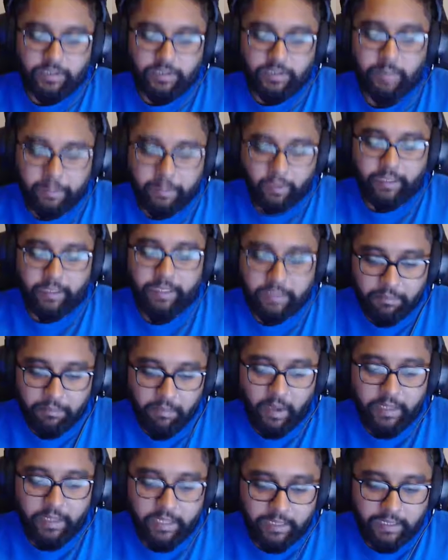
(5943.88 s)
to be pulling the
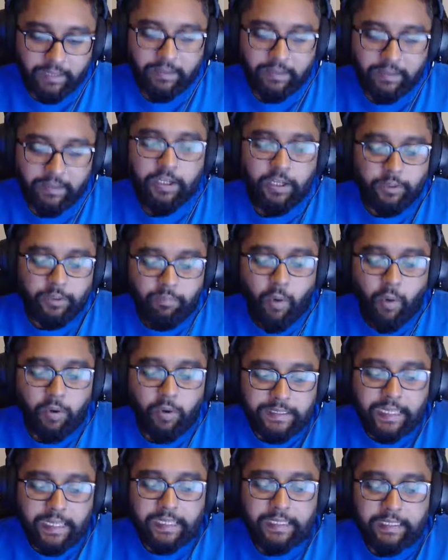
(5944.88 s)
money,
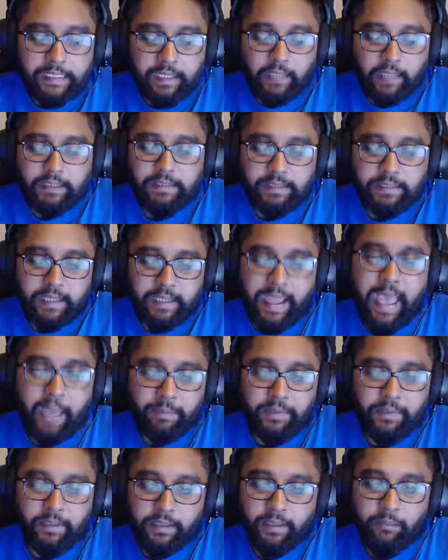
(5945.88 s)
most likely nothing's going to
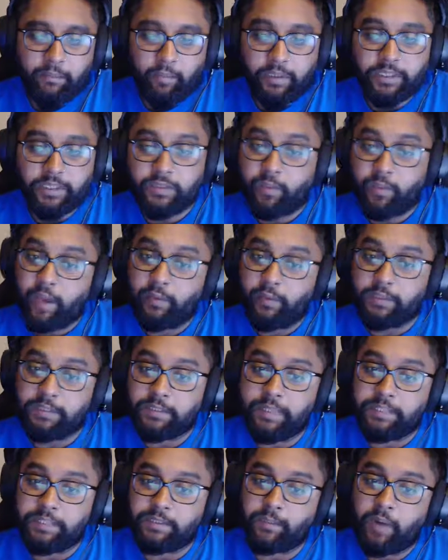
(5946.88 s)
happen to them, which is why it was
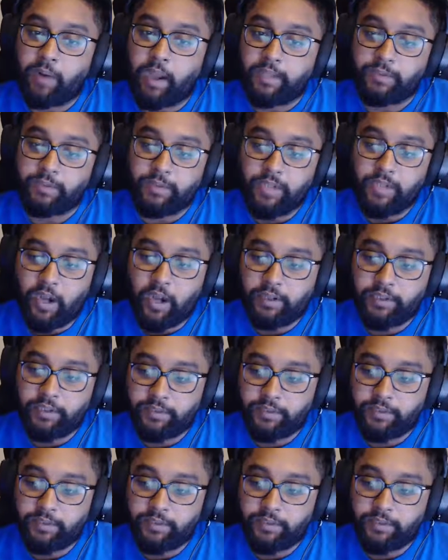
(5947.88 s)
a big surprise when Dr.